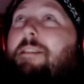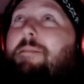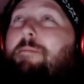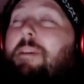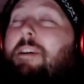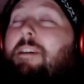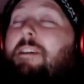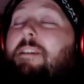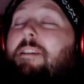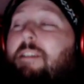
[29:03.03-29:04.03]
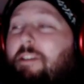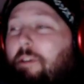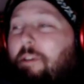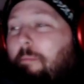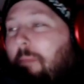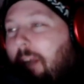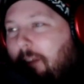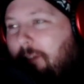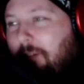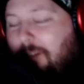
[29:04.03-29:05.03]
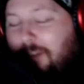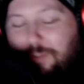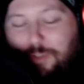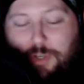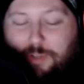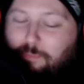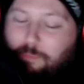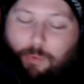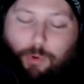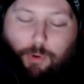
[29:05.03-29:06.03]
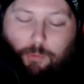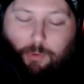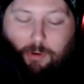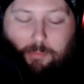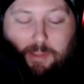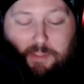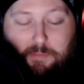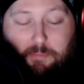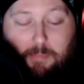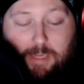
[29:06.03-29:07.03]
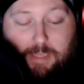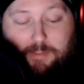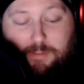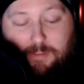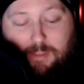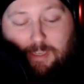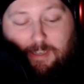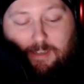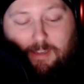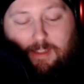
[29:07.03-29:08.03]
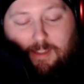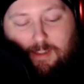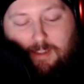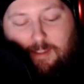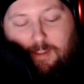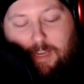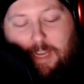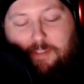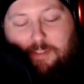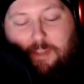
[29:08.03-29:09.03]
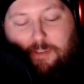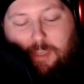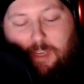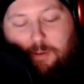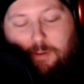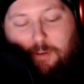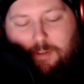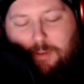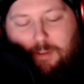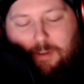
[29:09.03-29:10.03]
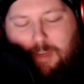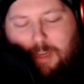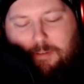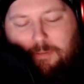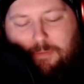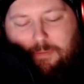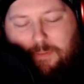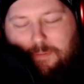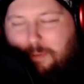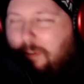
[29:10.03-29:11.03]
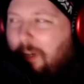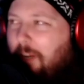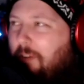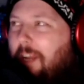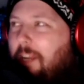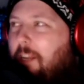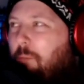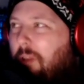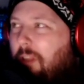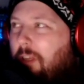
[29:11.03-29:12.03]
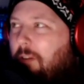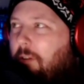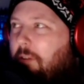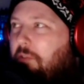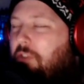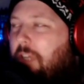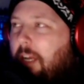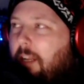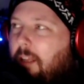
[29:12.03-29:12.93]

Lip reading: man, it's a mess. It's just more Warner Brothers mess. And like AT&T, they're in like 150 or 180 billion dollars debt.